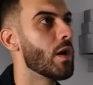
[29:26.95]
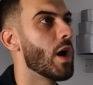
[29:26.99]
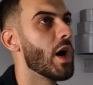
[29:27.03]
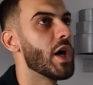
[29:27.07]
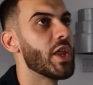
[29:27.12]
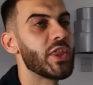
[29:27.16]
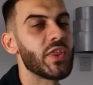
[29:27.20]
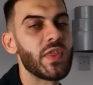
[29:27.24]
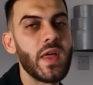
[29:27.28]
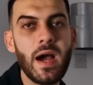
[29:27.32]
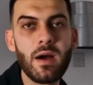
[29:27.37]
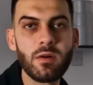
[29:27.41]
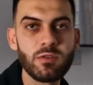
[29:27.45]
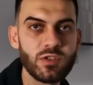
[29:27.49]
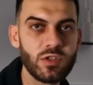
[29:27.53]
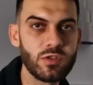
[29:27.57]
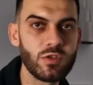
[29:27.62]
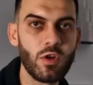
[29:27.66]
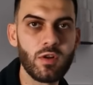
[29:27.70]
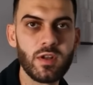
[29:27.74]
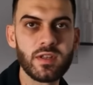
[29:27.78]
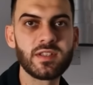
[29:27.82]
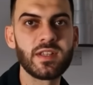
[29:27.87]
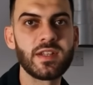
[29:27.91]

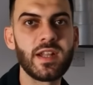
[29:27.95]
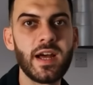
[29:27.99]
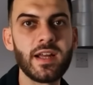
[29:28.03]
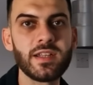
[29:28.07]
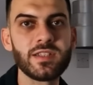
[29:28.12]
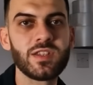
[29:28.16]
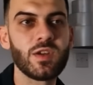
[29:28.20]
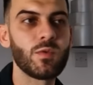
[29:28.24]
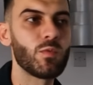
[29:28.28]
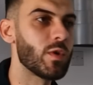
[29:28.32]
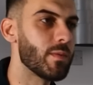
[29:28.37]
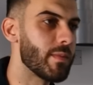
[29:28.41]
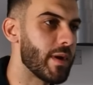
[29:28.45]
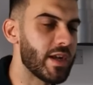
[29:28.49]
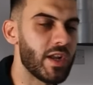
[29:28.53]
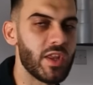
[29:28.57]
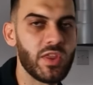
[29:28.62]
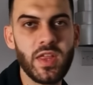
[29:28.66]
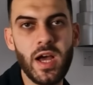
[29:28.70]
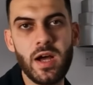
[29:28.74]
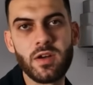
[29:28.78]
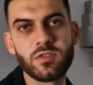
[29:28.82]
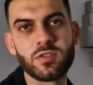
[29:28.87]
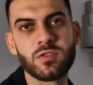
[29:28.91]
$1,000 in ads, we made
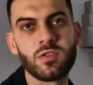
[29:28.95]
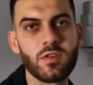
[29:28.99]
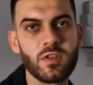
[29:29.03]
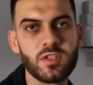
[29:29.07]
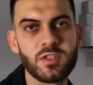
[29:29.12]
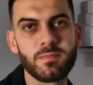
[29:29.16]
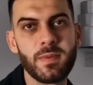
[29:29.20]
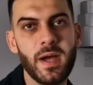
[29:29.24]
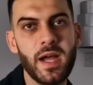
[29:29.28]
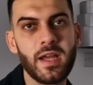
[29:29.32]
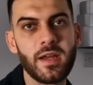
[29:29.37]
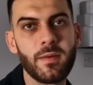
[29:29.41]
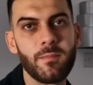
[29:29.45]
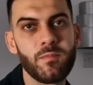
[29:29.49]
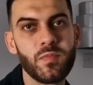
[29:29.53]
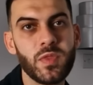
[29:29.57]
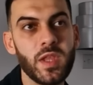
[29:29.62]
$1,000 back.